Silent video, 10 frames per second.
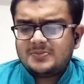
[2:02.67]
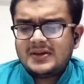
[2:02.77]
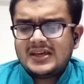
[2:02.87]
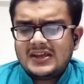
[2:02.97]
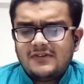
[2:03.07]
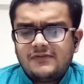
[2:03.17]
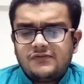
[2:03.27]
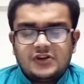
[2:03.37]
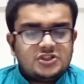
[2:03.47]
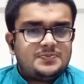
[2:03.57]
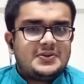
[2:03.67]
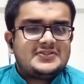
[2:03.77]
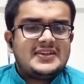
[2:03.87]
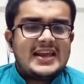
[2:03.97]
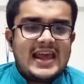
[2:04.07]
be in first
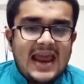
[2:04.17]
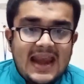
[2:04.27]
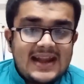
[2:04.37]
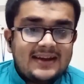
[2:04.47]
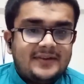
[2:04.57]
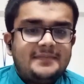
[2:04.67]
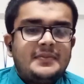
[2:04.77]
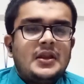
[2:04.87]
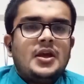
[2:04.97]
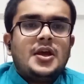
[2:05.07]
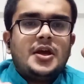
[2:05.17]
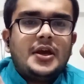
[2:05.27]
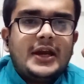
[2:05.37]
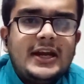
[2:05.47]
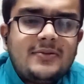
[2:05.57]
person and
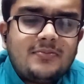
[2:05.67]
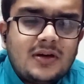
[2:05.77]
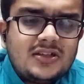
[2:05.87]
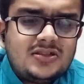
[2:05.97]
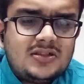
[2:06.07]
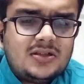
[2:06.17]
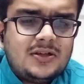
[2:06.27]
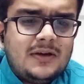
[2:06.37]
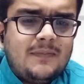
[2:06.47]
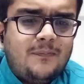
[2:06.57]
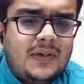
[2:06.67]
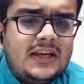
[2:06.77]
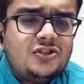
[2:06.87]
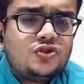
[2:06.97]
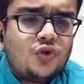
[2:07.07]
it must be
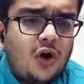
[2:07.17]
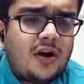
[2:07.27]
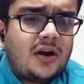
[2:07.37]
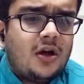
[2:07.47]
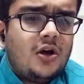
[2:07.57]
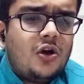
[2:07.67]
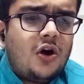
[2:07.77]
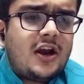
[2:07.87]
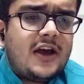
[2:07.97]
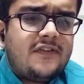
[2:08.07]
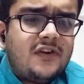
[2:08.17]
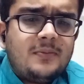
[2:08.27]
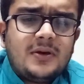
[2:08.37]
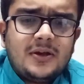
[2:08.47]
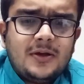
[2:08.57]
sworn or
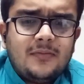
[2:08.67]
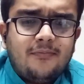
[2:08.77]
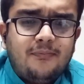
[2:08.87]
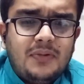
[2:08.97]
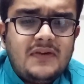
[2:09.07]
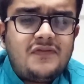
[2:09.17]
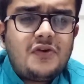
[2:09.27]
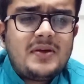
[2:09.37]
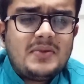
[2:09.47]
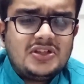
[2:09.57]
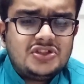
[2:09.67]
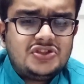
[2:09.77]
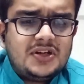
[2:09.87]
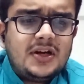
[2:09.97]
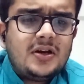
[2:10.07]
affirmed before a
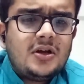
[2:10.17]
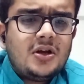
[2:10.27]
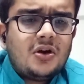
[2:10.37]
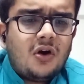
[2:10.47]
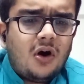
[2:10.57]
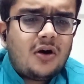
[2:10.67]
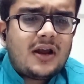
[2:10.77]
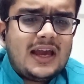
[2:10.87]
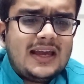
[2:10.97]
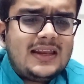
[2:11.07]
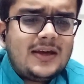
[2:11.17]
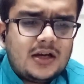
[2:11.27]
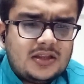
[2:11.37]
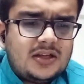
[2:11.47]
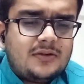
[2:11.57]
magistrate or any
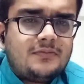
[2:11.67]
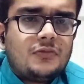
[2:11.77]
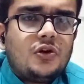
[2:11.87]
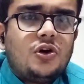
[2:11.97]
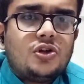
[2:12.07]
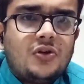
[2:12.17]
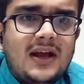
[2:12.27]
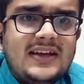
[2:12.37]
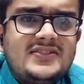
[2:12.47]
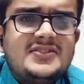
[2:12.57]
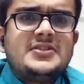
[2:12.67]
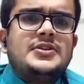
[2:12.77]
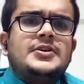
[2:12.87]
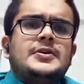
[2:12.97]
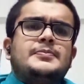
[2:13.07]
other authorized
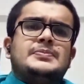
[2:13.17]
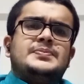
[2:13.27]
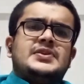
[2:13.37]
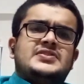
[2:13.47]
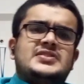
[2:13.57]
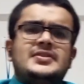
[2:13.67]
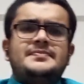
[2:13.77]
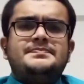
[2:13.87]
person.